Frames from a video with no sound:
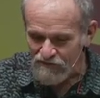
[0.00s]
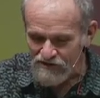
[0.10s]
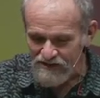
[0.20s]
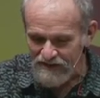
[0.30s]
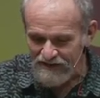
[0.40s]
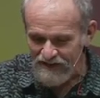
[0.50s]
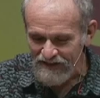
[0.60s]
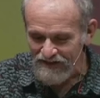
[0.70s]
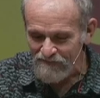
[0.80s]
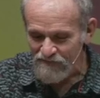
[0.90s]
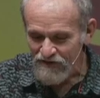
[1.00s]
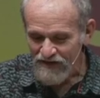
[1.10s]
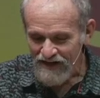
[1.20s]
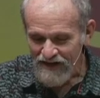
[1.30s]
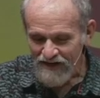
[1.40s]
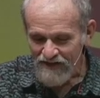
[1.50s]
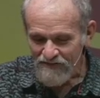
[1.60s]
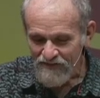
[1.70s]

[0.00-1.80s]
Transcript: The God's definition of uh,